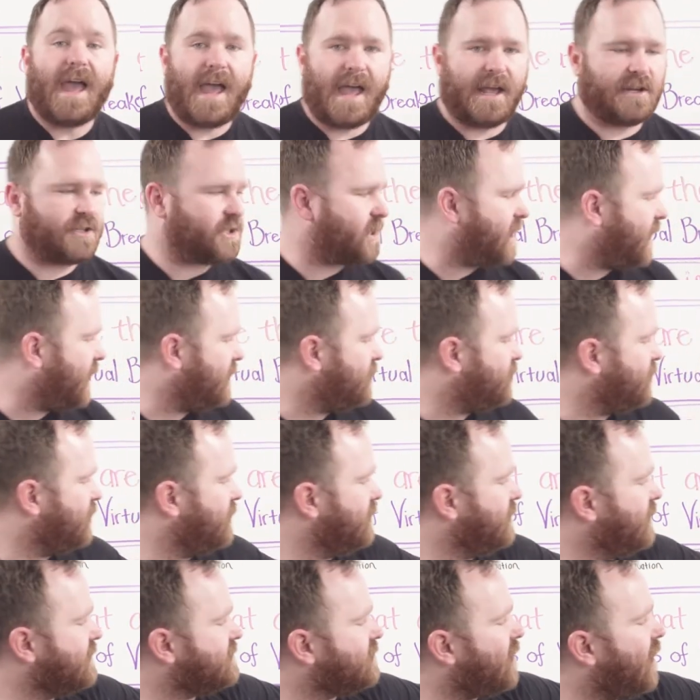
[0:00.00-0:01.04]
education
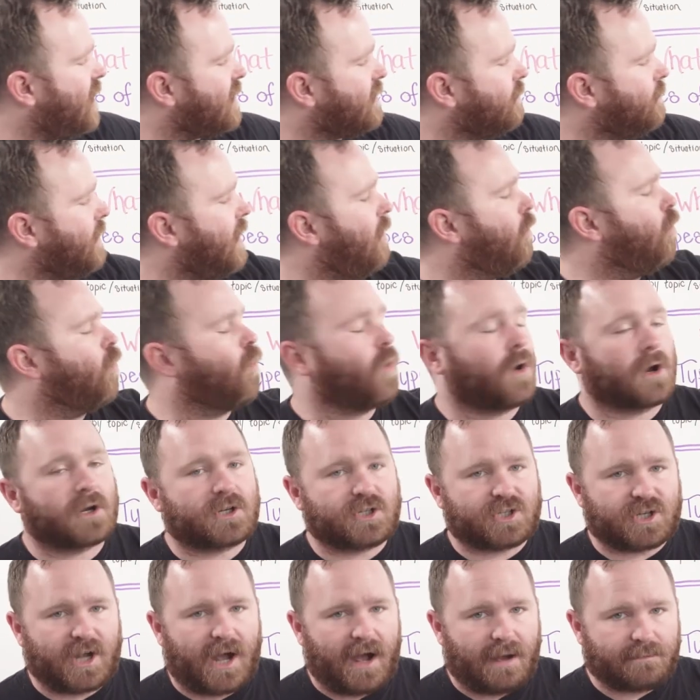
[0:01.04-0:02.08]
and let's talk about
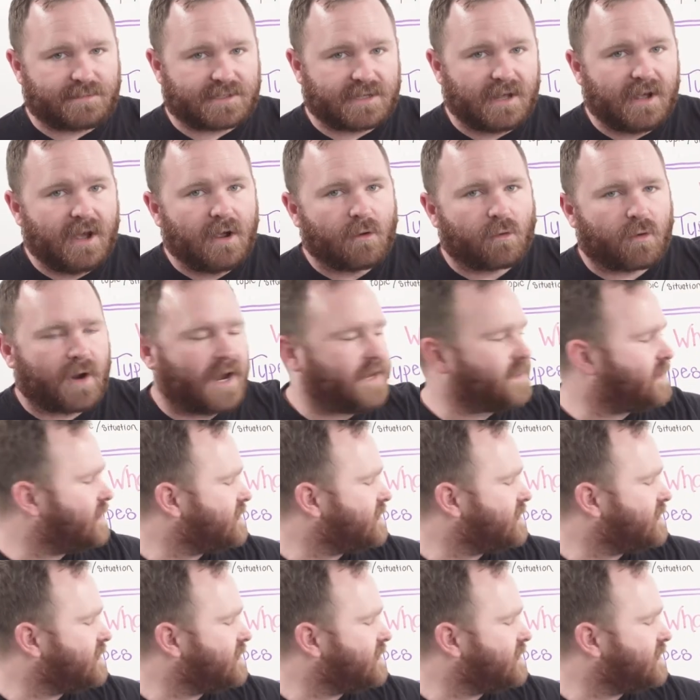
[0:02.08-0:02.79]
workshops, right?